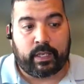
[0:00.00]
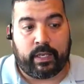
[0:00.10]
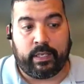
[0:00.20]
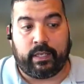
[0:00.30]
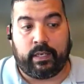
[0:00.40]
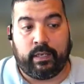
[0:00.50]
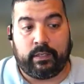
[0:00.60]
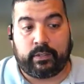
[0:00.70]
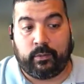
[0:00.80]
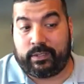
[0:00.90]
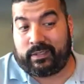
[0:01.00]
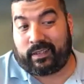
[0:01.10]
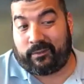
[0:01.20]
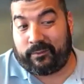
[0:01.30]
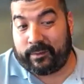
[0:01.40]
and so which is
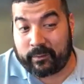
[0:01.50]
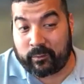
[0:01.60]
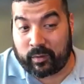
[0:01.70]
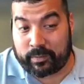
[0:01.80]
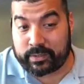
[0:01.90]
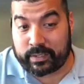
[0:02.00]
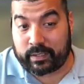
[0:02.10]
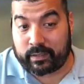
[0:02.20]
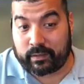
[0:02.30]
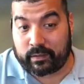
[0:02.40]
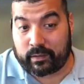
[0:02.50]
like a 51%